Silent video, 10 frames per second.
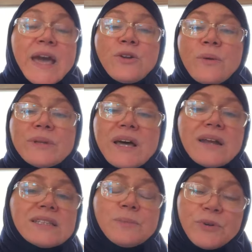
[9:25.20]
And
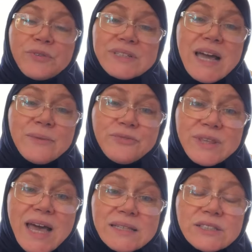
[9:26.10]
Ramadan is a perfect time
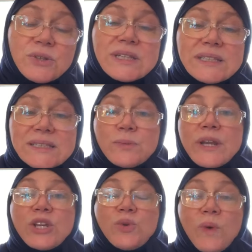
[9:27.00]
for that. So this is
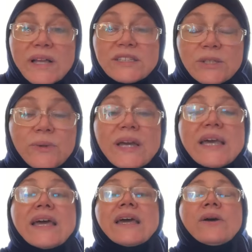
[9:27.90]
when you want to
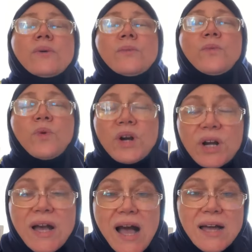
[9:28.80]

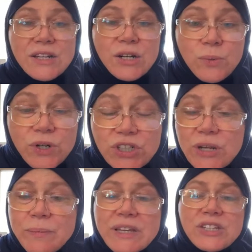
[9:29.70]
work on your
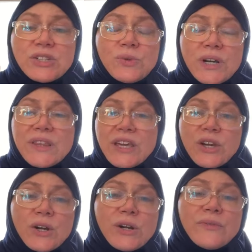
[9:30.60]
worship. Make sure that
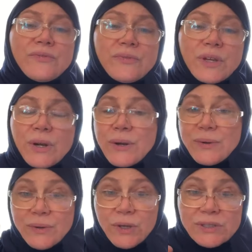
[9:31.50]
your
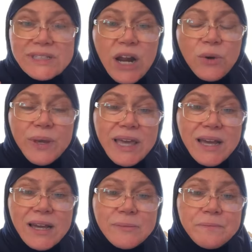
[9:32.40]

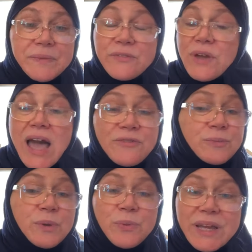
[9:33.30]
tarawih, if you
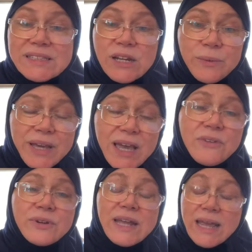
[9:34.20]
haven't been praying tarawih
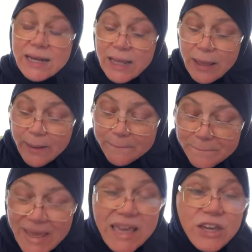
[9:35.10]
every night,
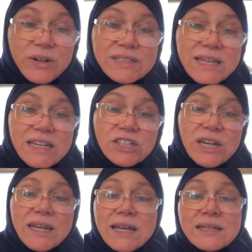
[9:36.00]
make your
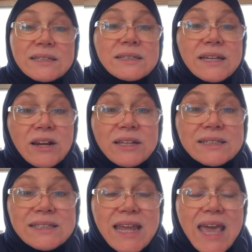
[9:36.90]
intention.
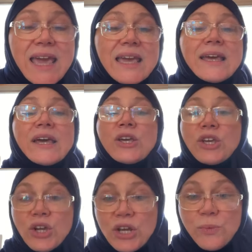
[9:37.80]
Starting today,
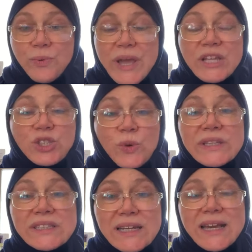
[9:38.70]
you're going to pray
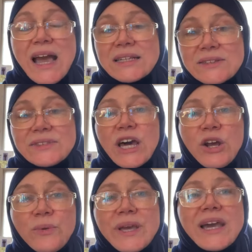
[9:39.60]
20 rak'ahs of
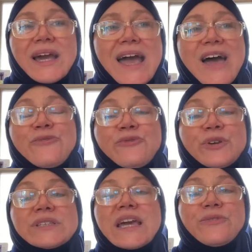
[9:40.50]
tarawih
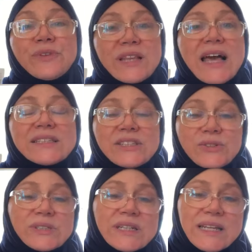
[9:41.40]
every day for the last
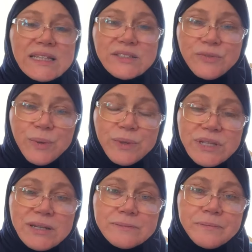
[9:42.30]
13 days of
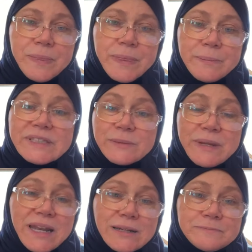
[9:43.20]
Ramadan.
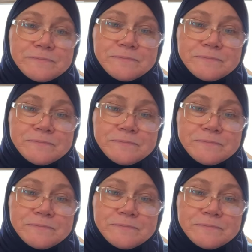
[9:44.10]
Bismillah.